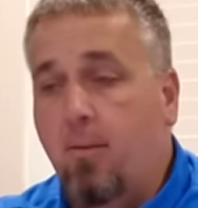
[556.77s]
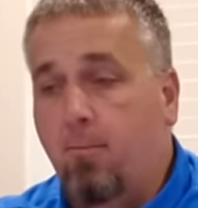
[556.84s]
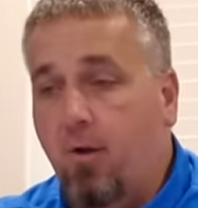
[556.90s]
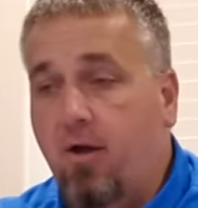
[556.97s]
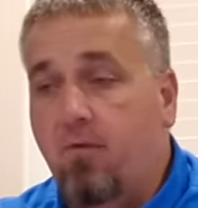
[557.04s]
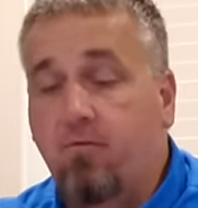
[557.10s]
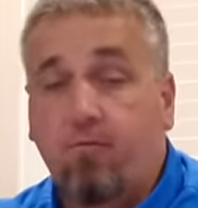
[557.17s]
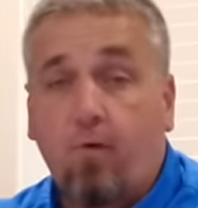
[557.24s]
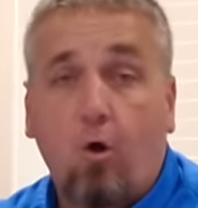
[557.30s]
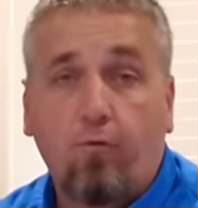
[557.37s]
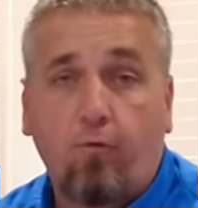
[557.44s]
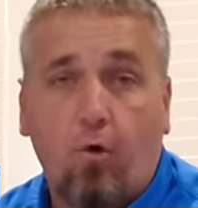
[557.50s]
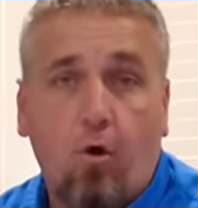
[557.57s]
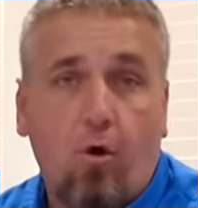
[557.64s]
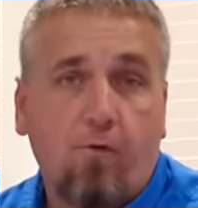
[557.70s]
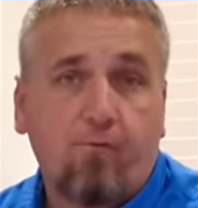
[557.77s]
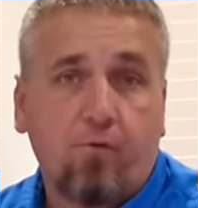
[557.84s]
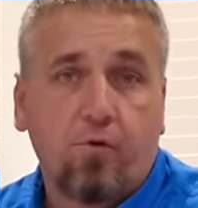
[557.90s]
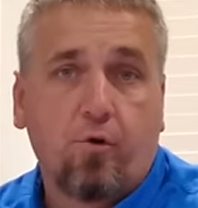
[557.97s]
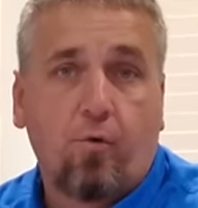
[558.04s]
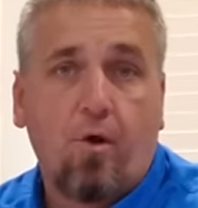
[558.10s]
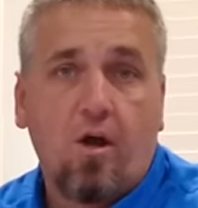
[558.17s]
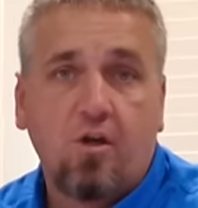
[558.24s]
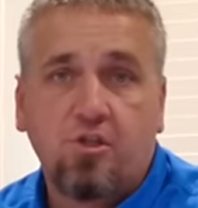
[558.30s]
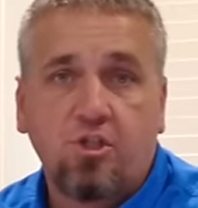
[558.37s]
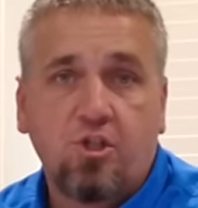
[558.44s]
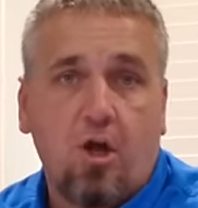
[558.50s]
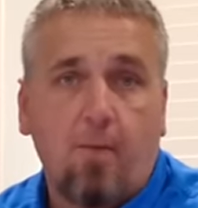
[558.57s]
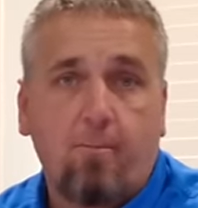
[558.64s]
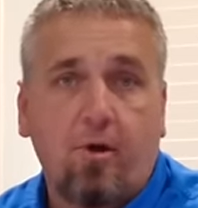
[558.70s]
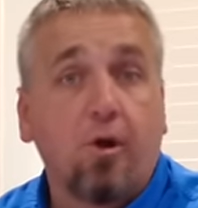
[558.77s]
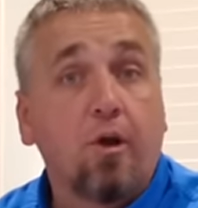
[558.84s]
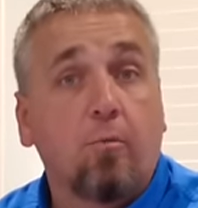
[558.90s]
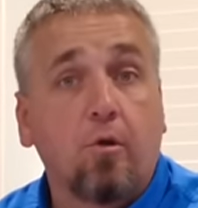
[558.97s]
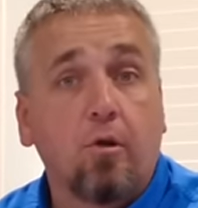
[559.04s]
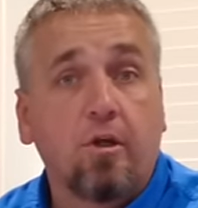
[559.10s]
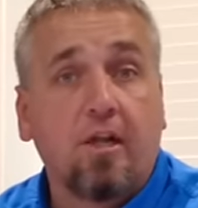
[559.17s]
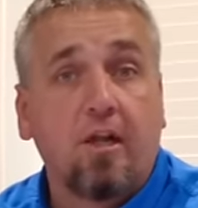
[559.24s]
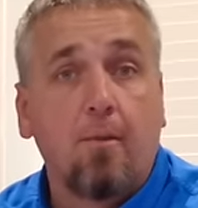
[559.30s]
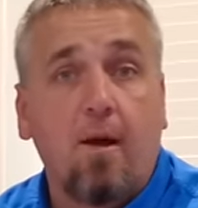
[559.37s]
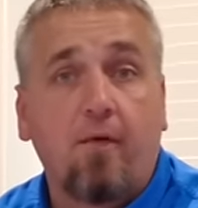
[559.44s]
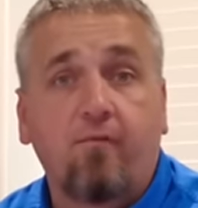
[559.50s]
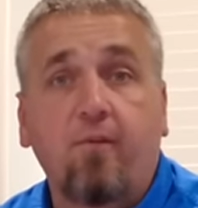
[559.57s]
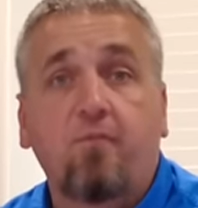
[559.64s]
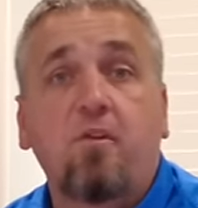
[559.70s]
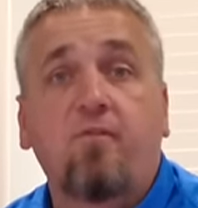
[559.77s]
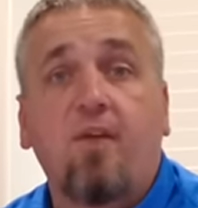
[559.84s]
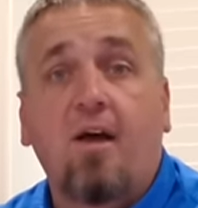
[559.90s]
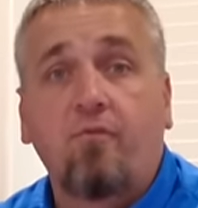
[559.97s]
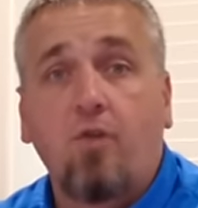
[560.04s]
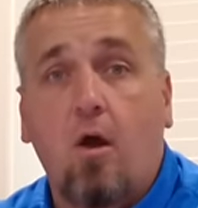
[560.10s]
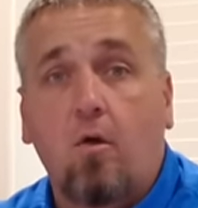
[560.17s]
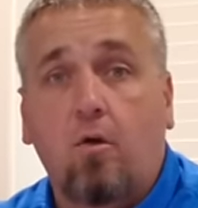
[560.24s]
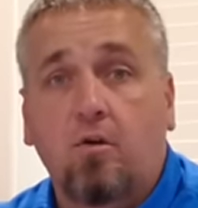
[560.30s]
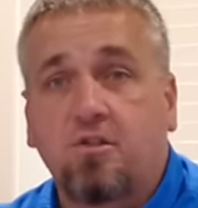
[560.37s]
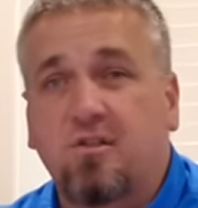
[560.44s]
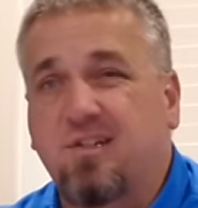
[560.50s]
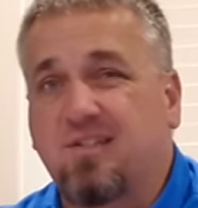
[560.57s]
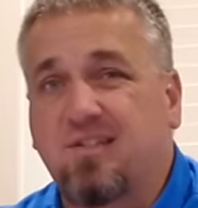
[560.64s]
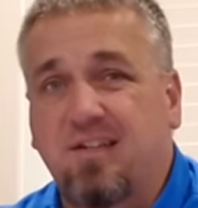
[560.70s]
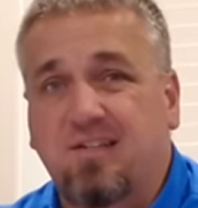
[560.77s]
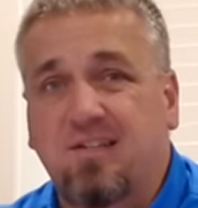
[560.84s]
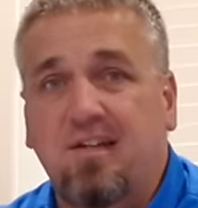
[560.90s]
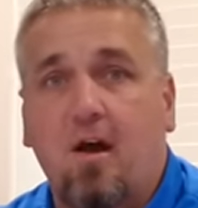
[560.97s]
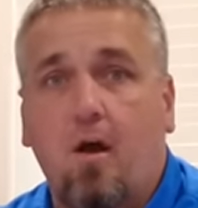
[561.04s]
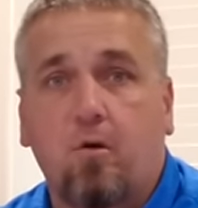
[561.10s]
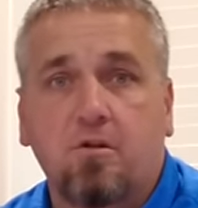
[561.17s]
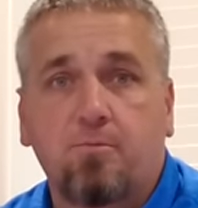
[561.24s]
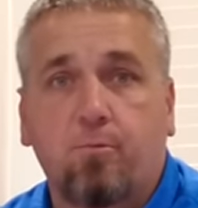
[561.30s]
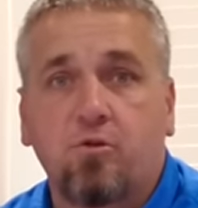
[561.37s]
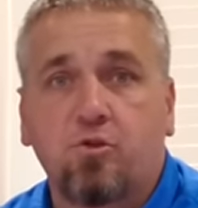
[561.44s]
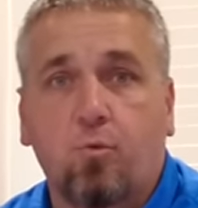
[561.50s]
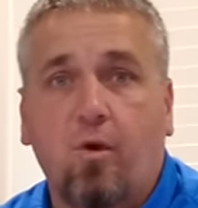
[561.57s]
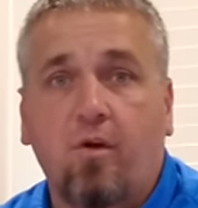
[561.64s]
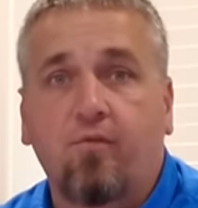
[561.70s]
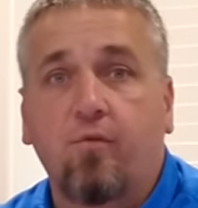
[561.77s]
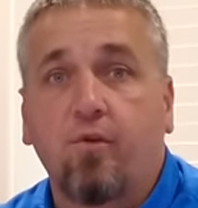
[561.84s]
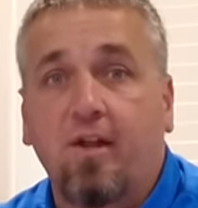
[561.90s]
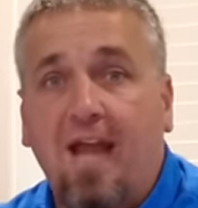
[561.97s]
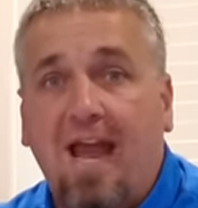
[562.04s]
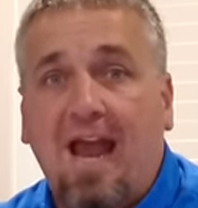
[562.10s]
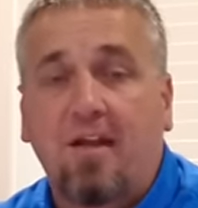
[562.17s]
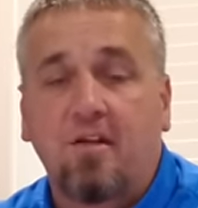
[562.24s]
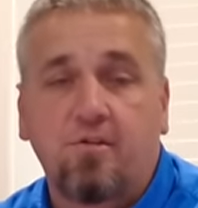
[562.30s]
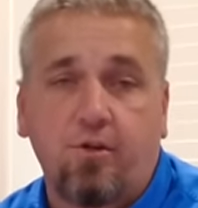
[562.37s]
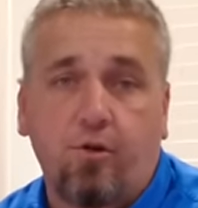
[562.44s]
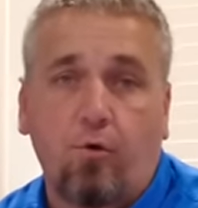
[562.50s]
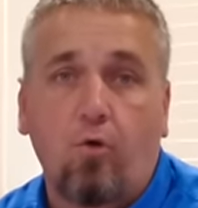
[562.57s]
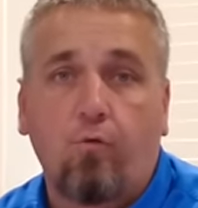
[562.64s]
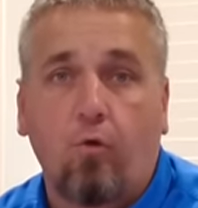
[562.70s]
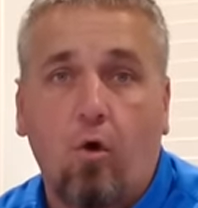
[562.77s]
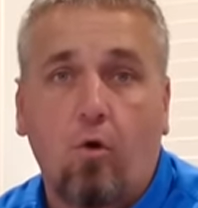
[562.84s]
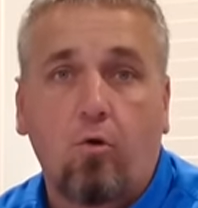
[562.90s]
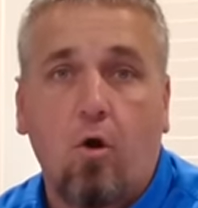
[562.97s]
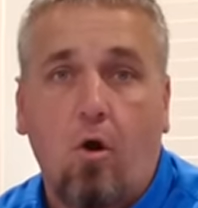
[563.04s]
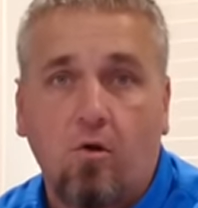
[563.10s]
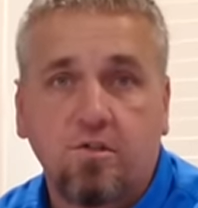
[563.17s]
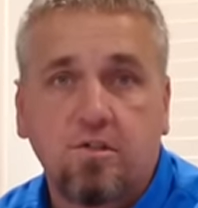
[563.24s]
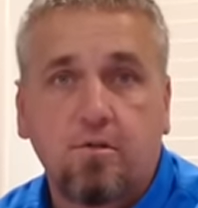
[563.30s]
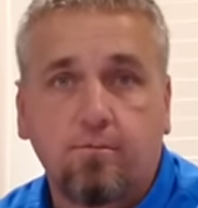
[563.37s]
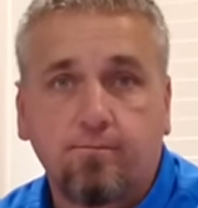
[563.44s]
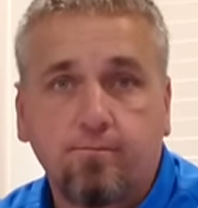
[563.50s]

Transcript: But overall, for the garage and shop area, we're looking at about $55 to $60 per square foot added to your overall cost.